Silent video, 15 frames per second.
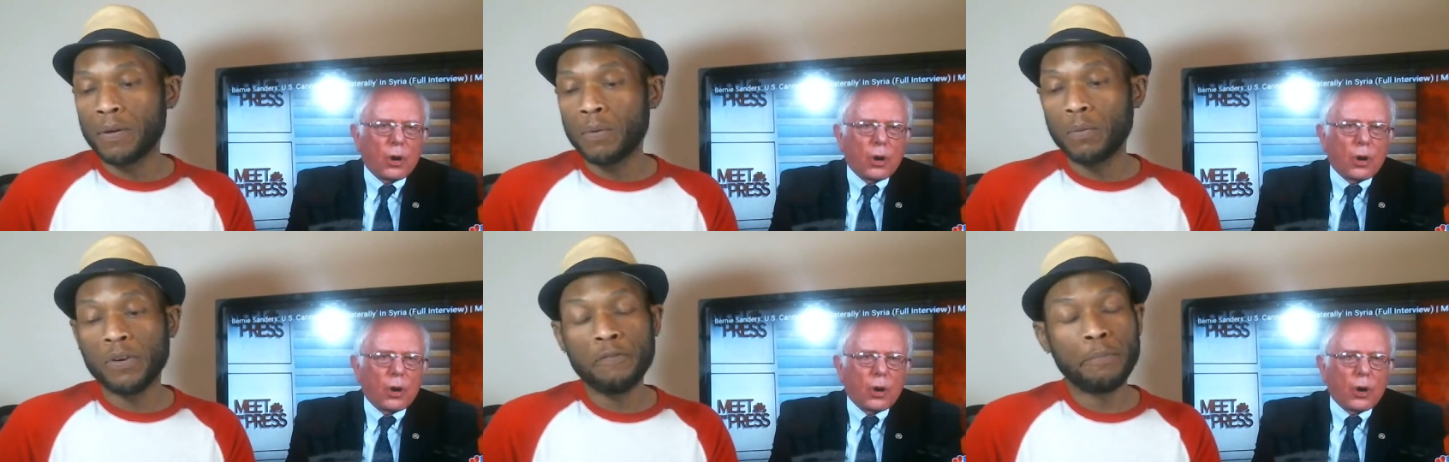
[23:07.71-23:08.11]

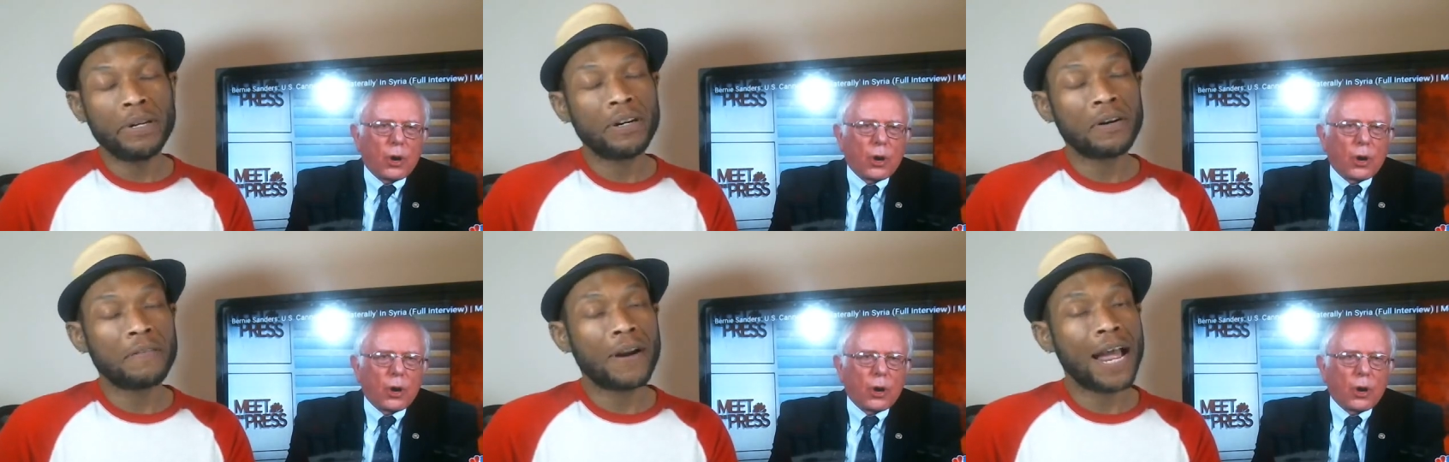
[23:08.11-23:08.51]
Speaker 1: we've
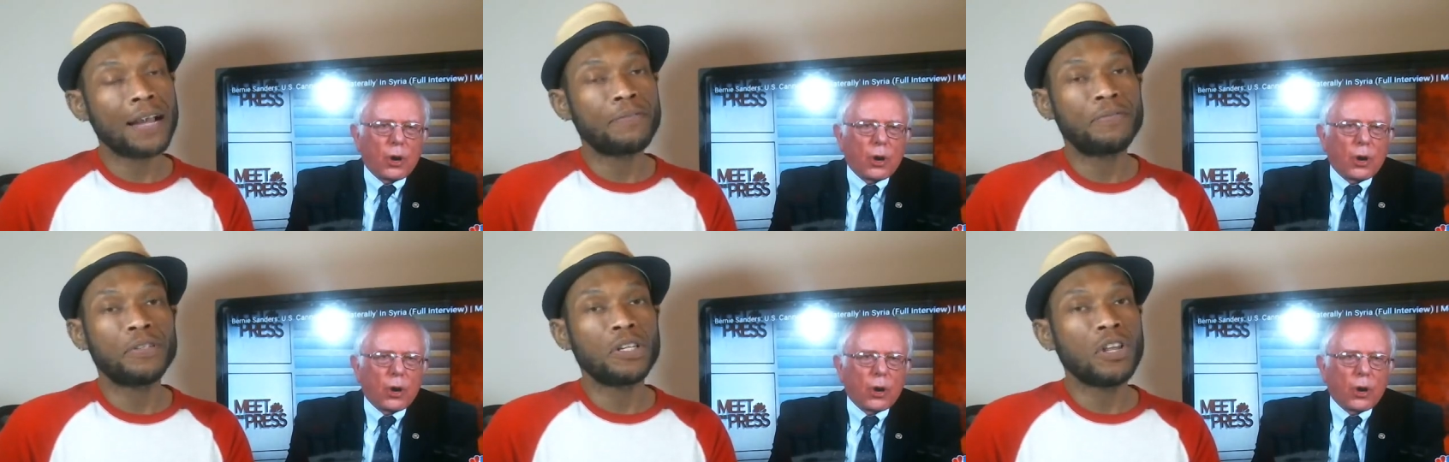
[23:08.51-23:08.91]
been in
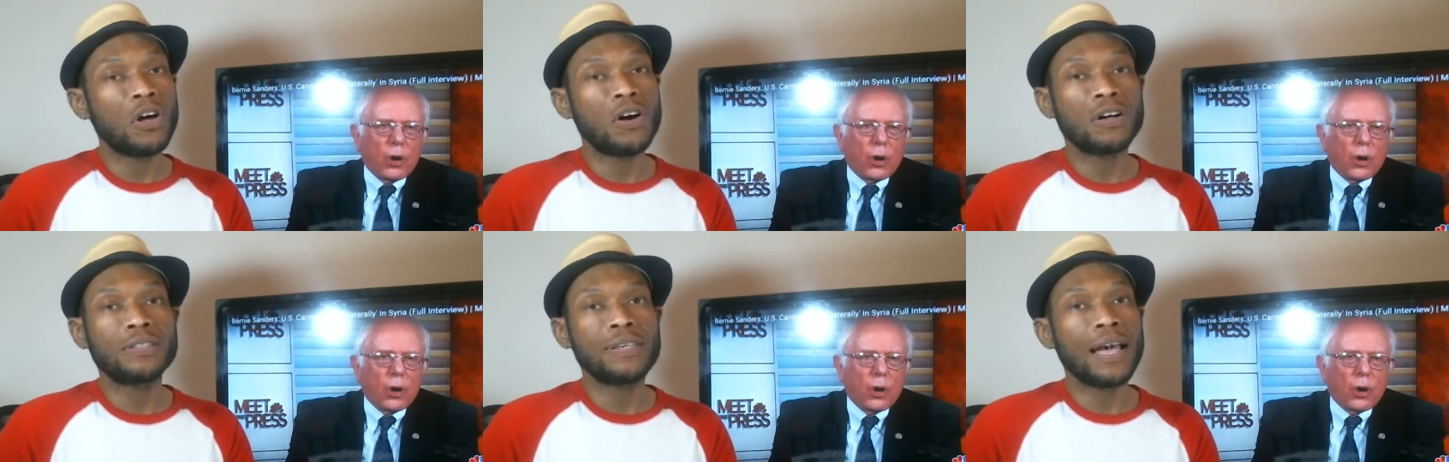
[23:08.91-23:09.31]
Iraq for a
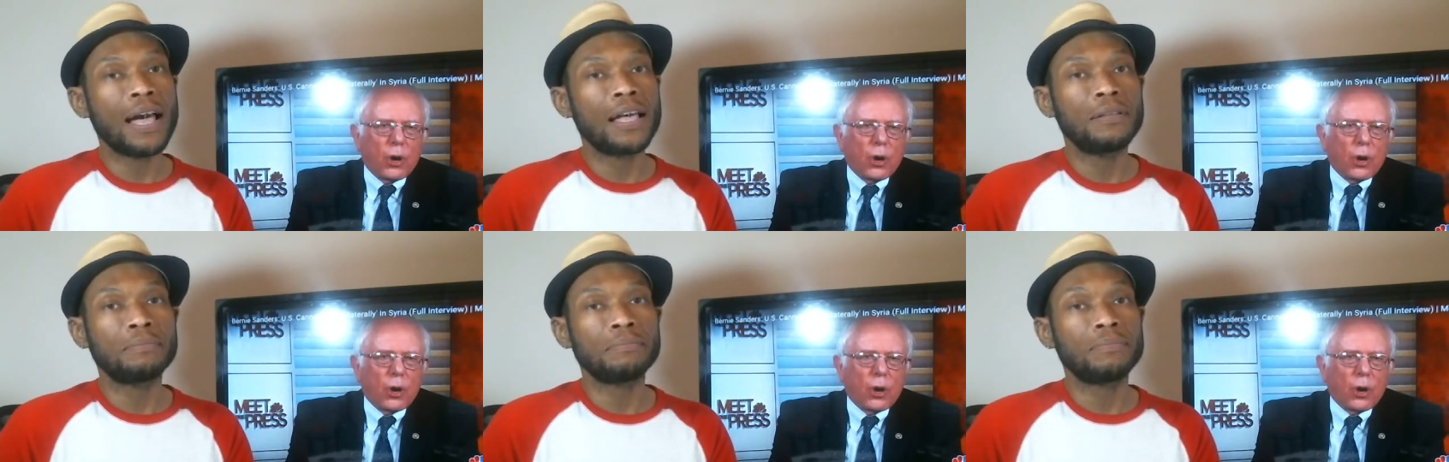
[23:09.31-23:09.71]
long
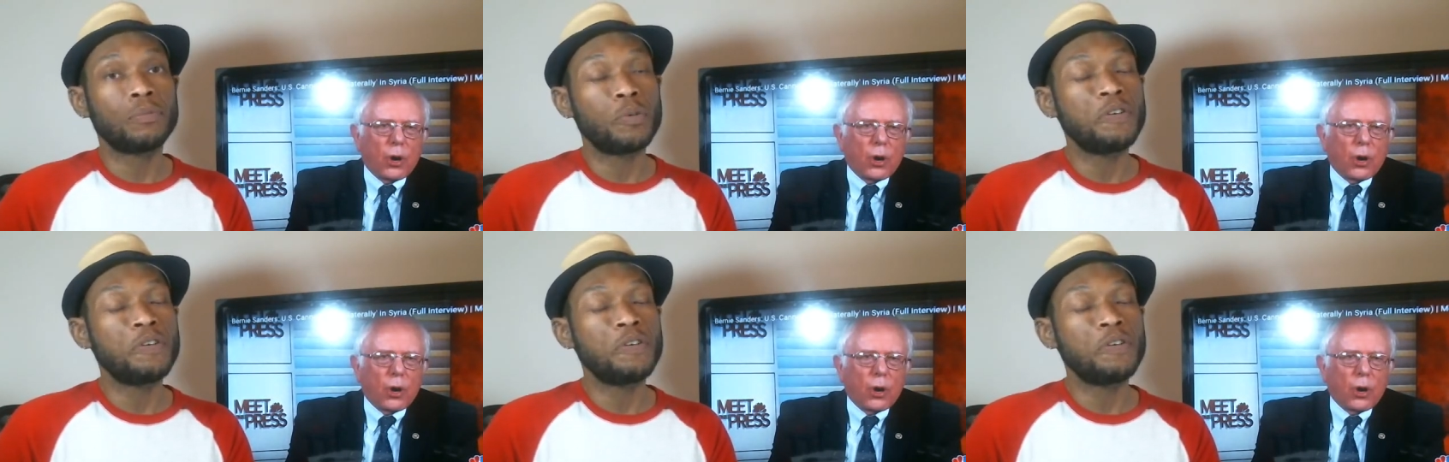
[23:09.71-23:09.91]
time.